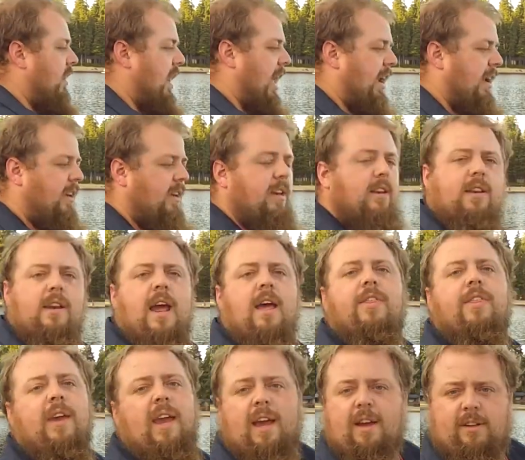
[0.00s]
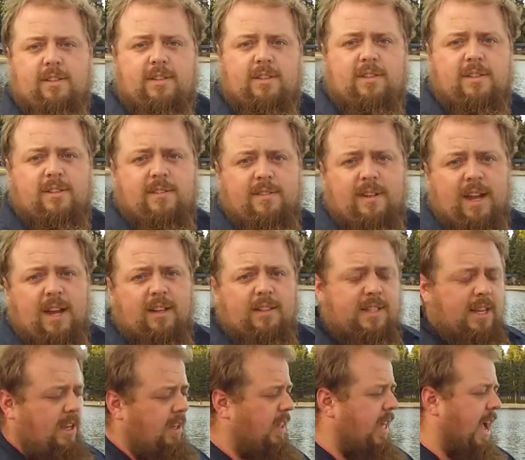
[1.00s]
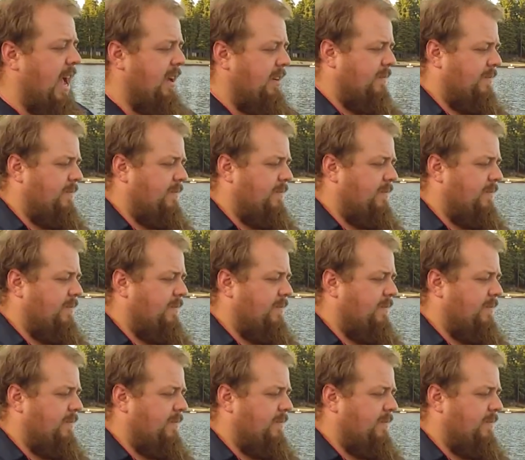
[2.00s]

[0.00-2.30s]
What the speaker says: like nothing else. I'll tell you that.